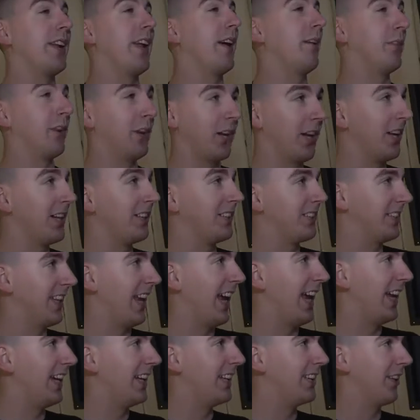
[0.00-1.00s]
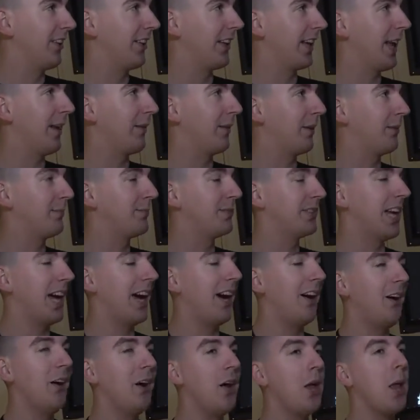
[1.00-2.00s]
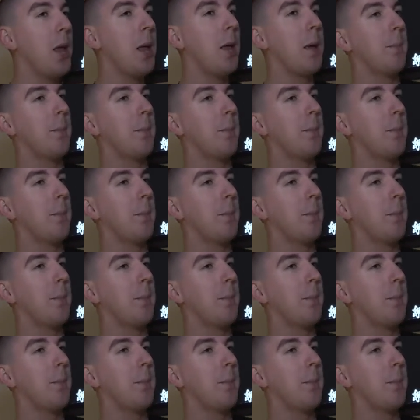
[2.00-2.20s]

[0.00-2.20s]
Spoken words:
we're never going to say until the game comes out.